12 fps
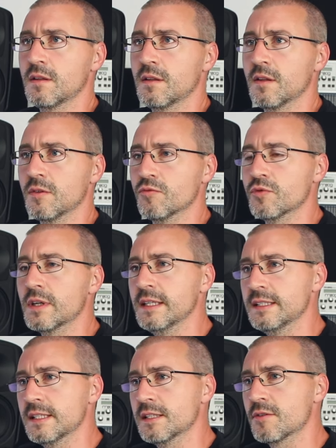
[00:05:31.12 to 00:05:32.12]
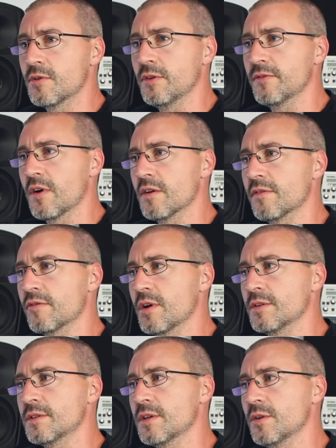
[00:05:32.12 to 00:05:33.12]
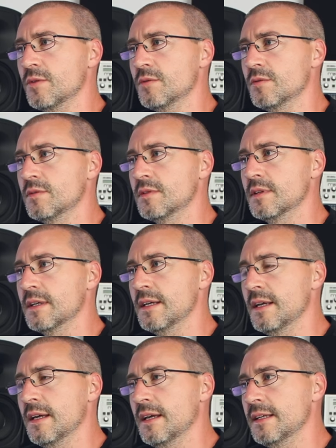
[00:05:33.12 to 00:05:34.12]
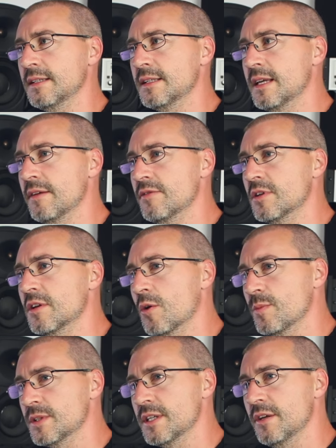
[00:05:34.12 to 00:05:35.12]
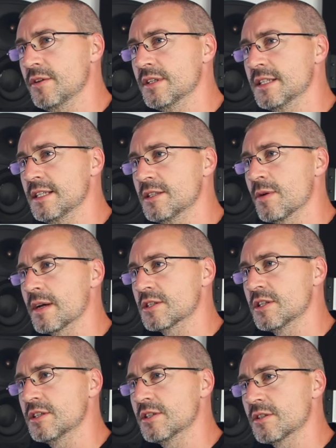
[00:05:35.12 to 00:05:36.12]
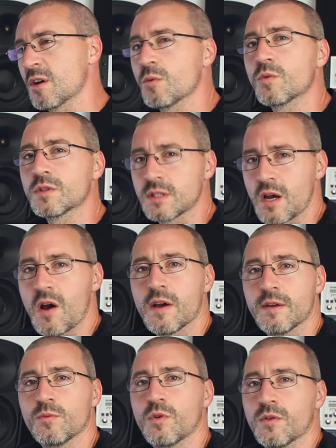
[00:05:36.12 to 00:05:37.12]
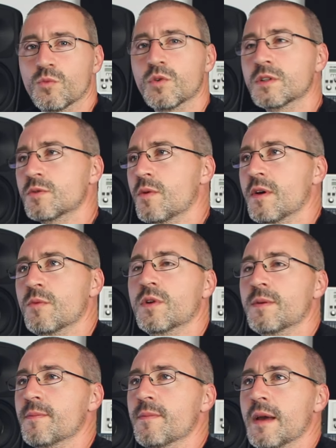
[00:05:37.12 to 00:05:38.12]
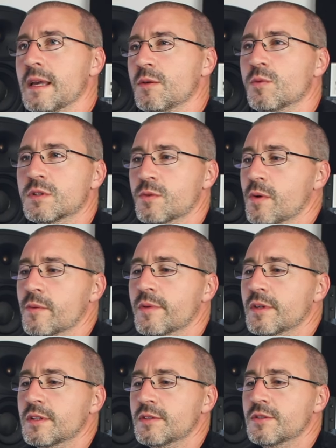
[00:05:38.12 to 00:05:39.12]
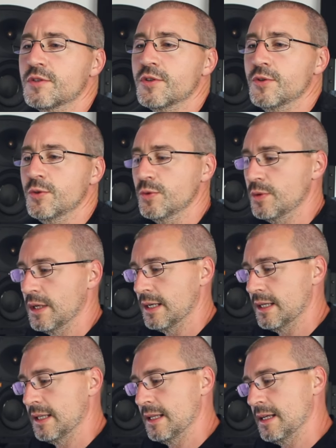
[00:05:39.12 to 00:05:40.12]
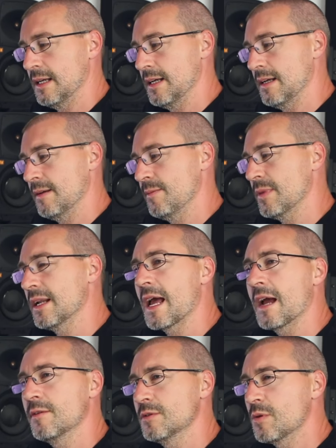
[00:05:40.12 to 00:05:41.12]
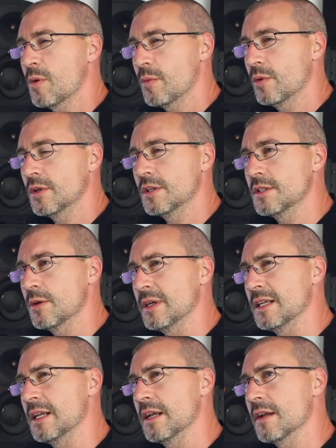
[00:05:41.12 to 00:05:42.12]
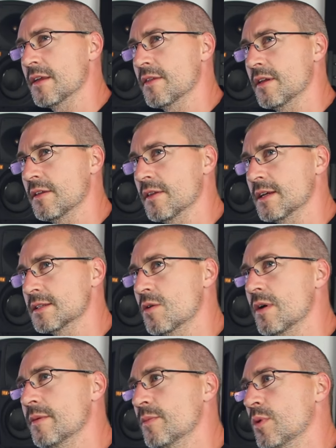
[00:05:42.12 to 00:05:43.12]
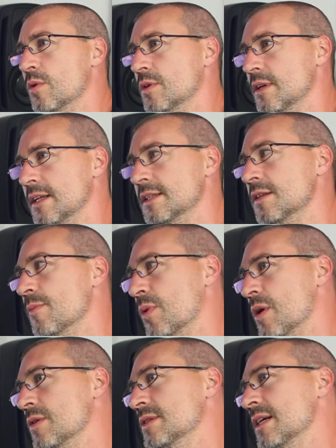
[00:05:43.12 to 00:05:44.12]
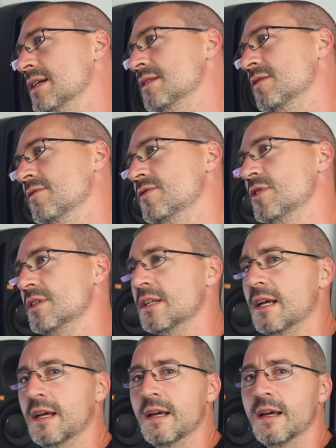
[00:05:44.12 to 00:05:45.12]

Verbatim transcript: that releases through 5302 is given an opportunity to actually just go, what do I want? What do I want to make? What do I want to do? And how do I want to do it? And I think that's quite important, is the process of just